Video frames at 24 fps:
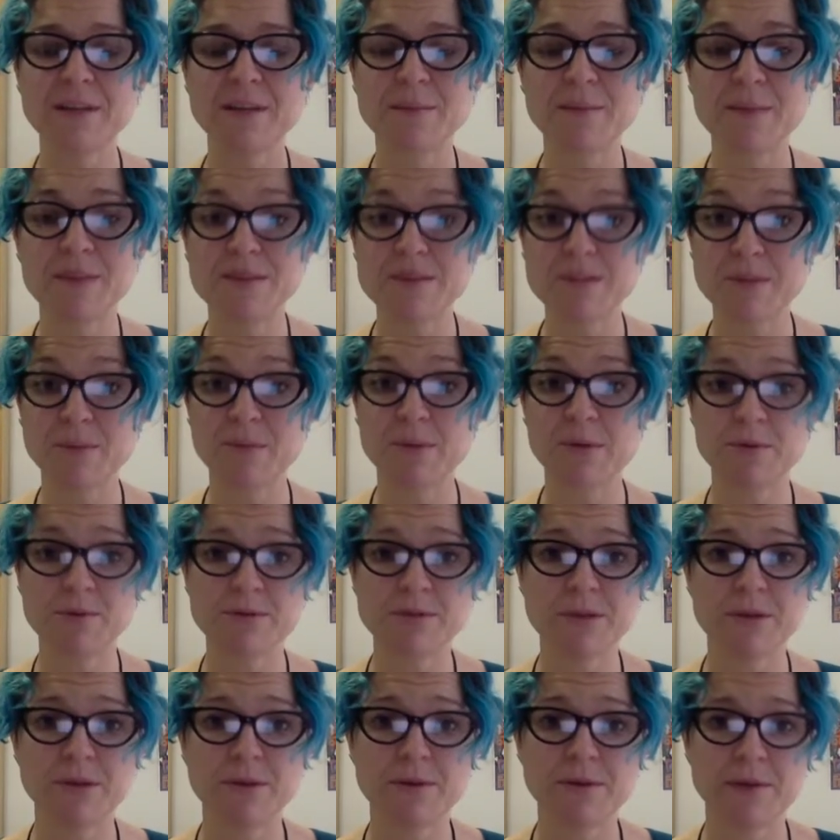because it will
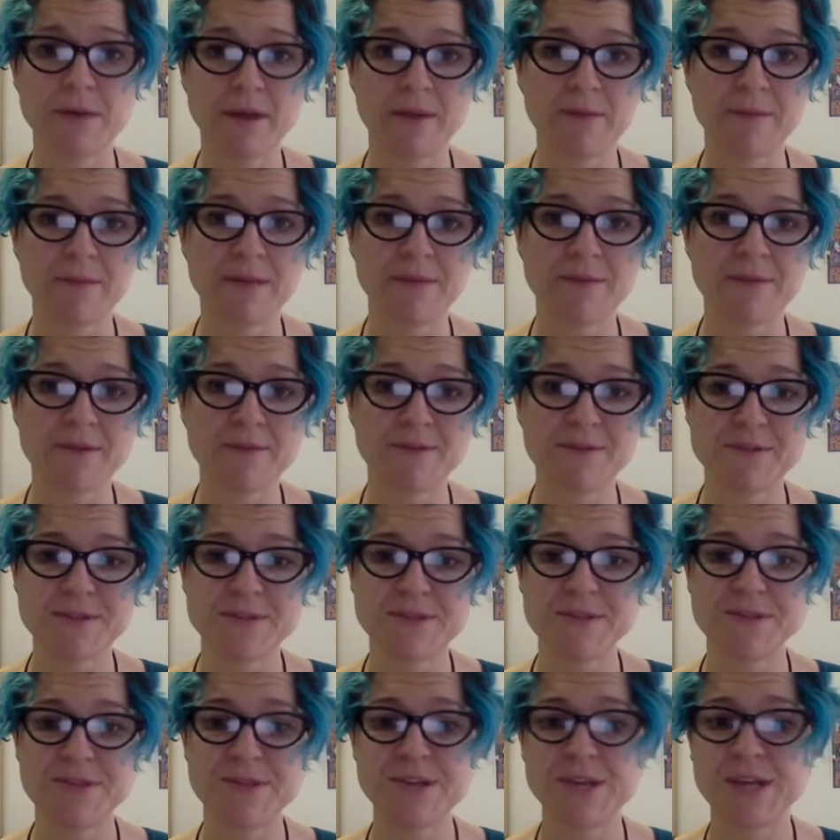tell you how many
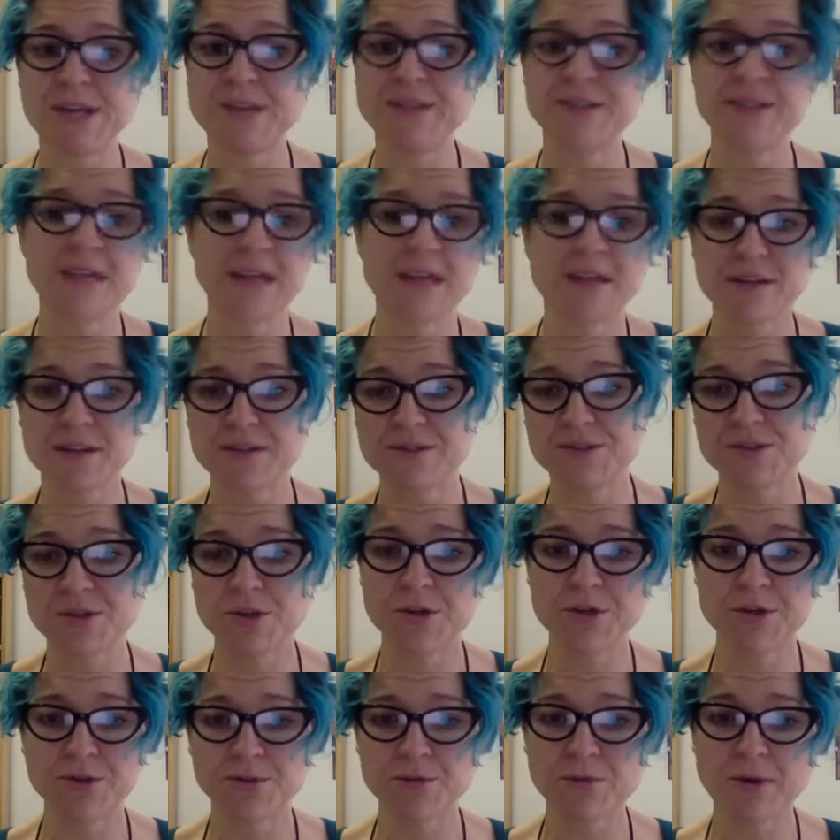references you need to get a
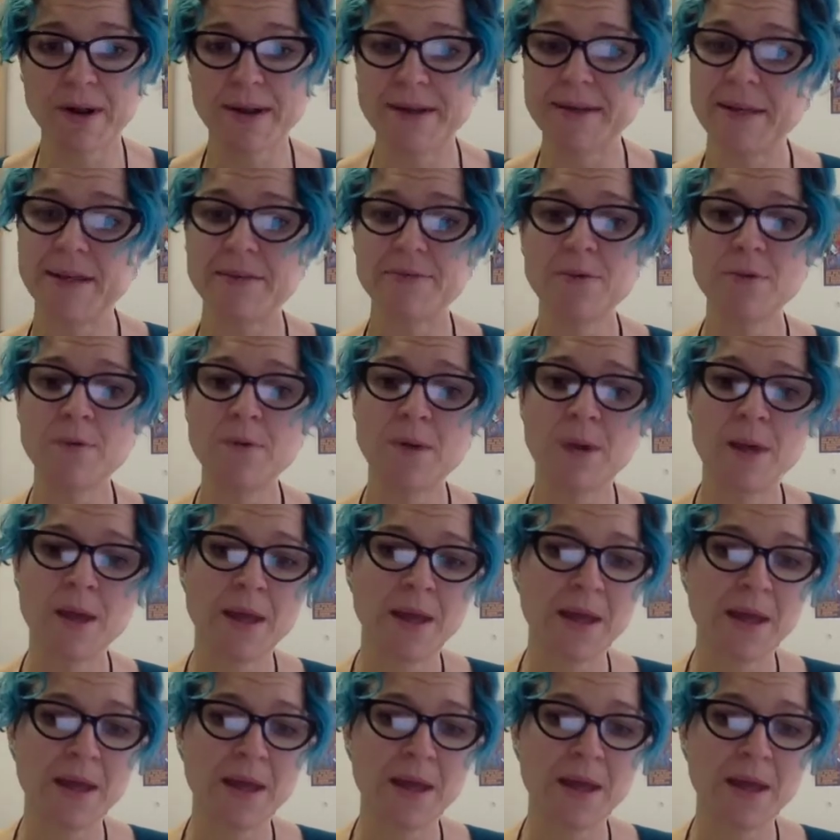certain grade level.